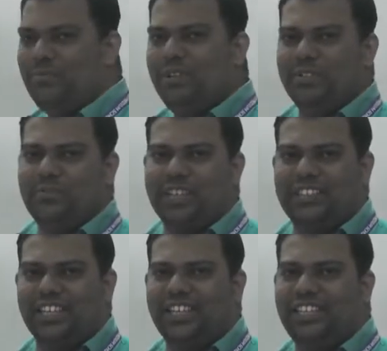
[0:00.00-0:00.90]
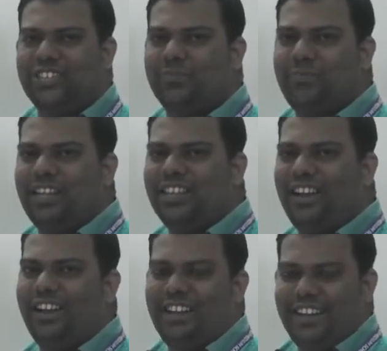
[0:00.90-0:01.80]
Means basically this
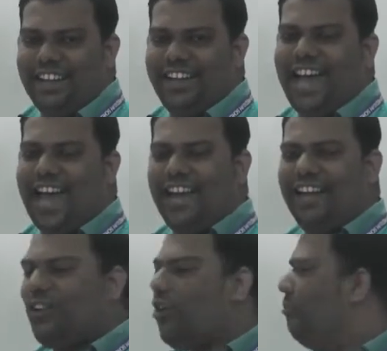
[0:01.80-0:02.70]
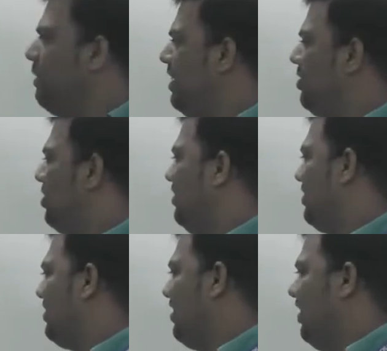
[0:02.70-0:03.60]
method, direct
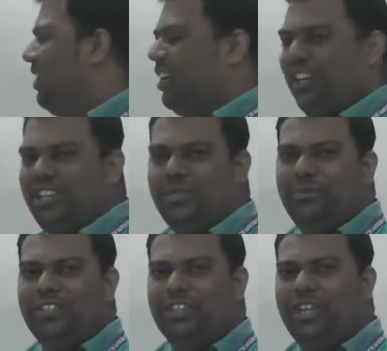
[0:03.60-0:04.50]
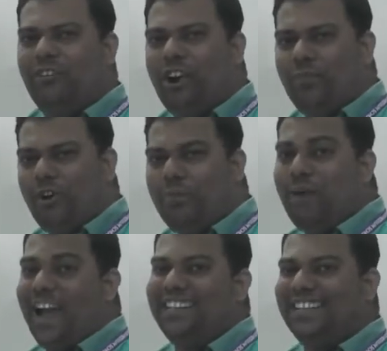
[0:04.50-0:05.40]
combinations, it is basically what, for
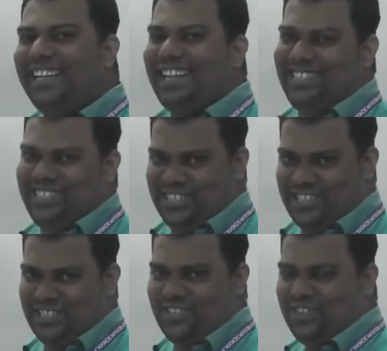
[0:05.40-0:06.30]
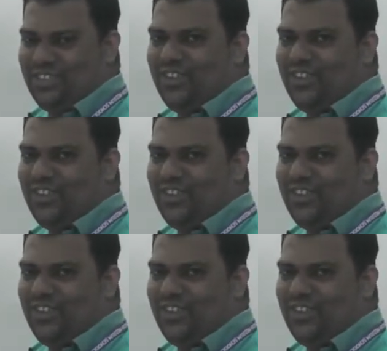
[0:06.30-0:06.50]
binary acids.